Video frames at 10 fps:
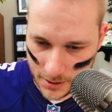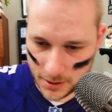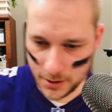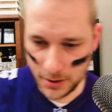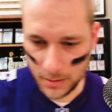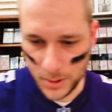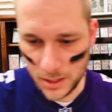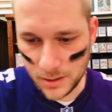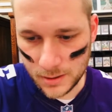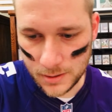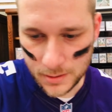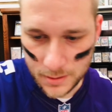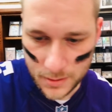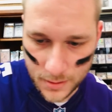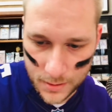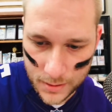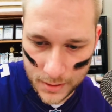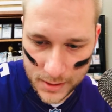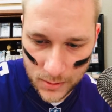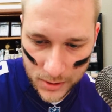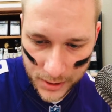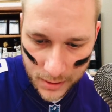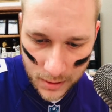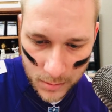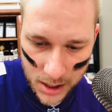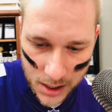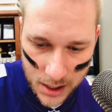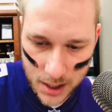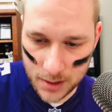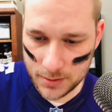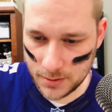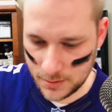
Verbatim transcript: Kirby because I want the Kirby in a case.